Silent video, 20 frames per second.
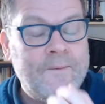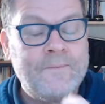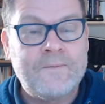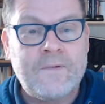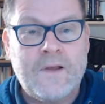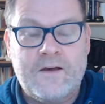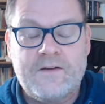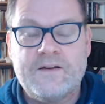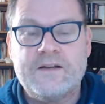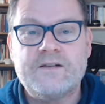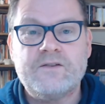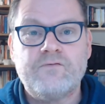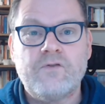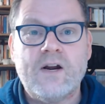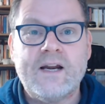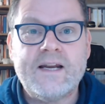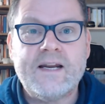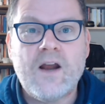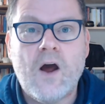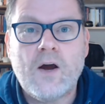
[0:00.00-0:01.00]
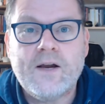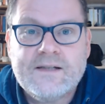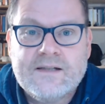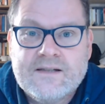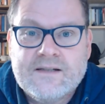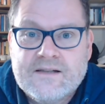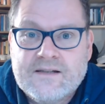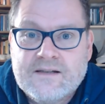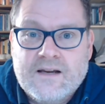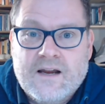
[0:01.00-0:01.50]
And it is really
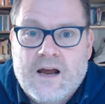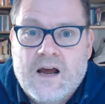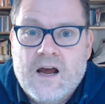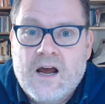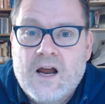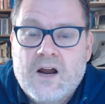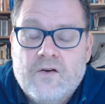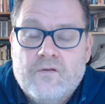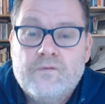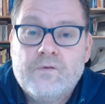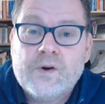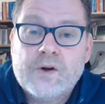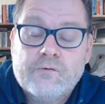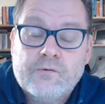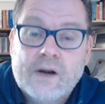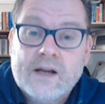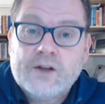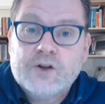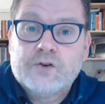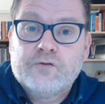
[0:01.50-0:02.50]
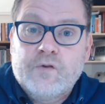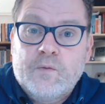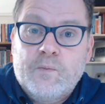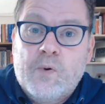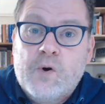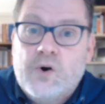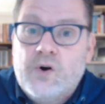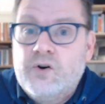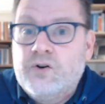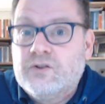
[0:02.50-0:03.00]
nice, really good
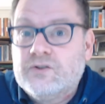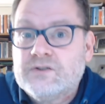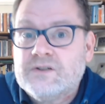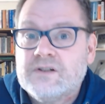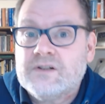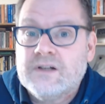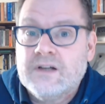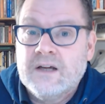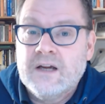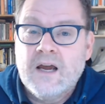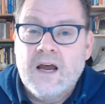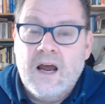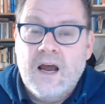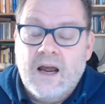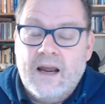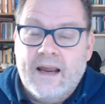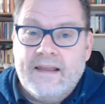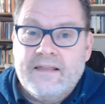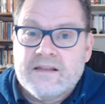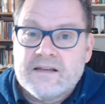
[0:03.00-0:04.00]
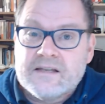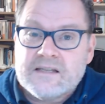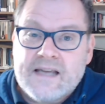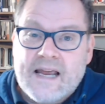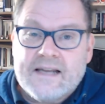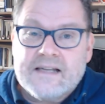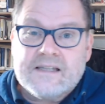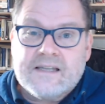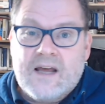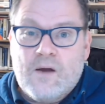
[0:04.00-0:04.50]
report, in the
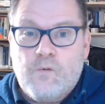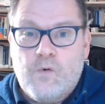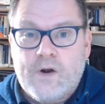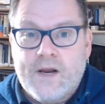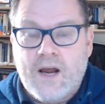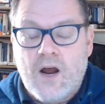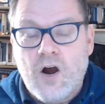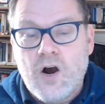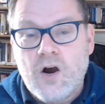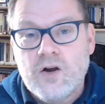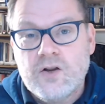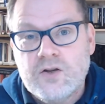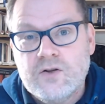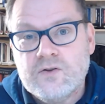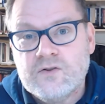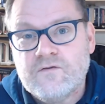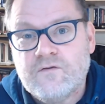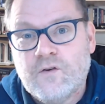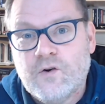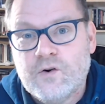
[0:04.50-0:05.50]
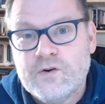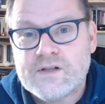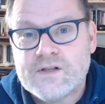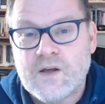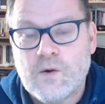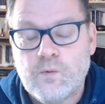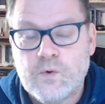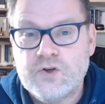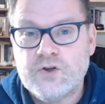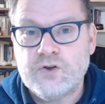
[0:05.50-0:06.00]
sense that what it argues for is
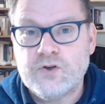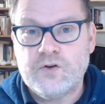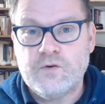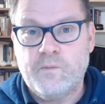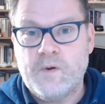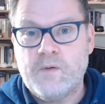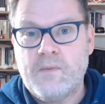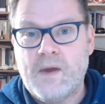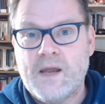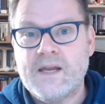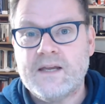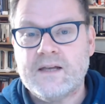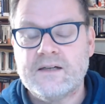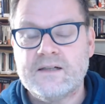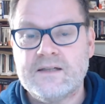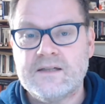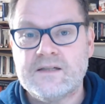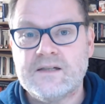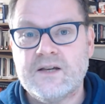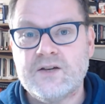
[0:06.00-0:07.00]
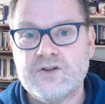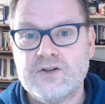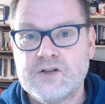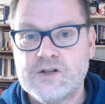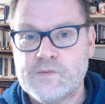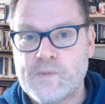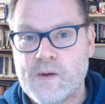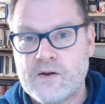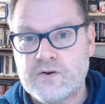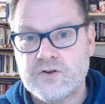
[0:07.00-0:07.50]
that we shouldn't be making
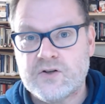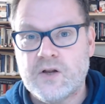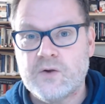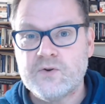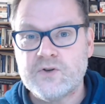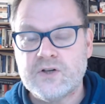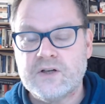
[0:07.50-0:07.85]
decisions about social